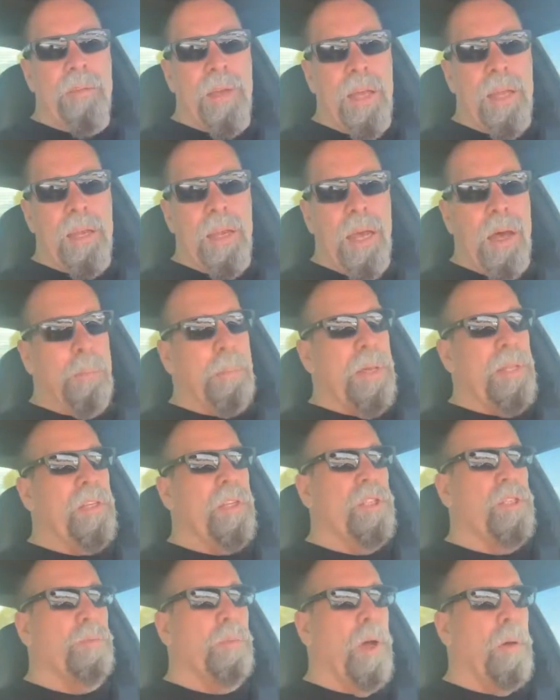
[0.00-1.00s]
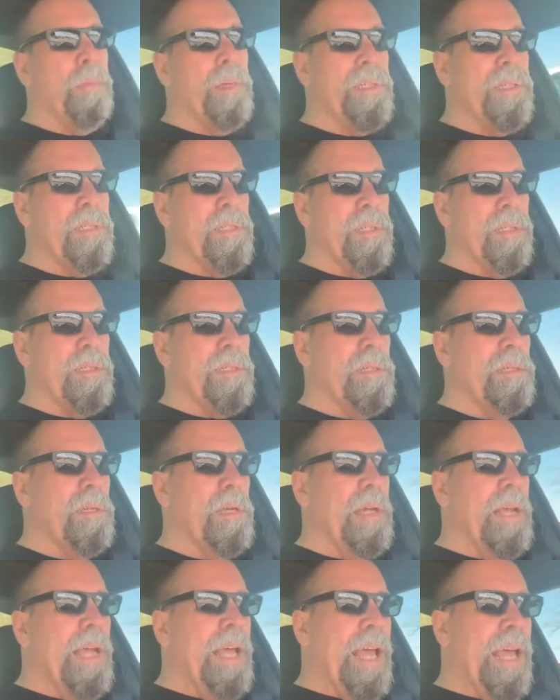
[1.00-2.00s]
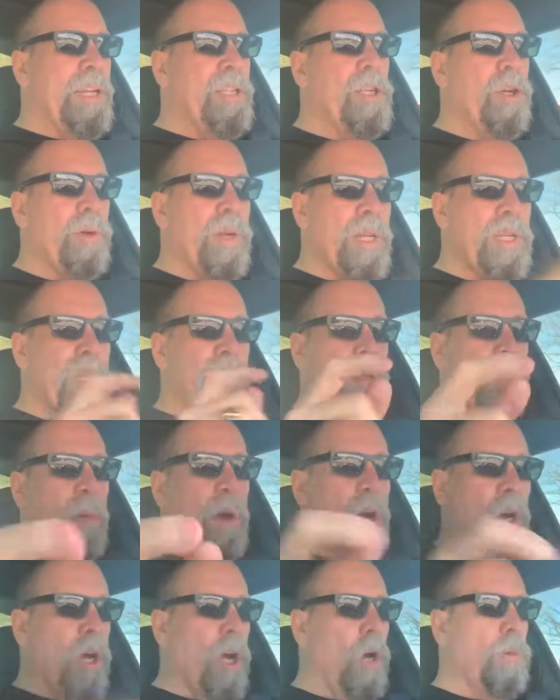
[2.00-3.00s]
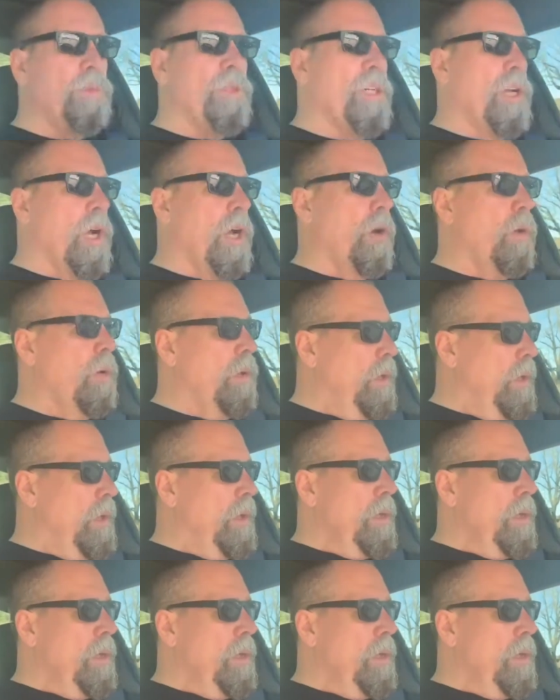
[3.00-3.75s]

and help out those small businesses. And tune into the Mark Hope Show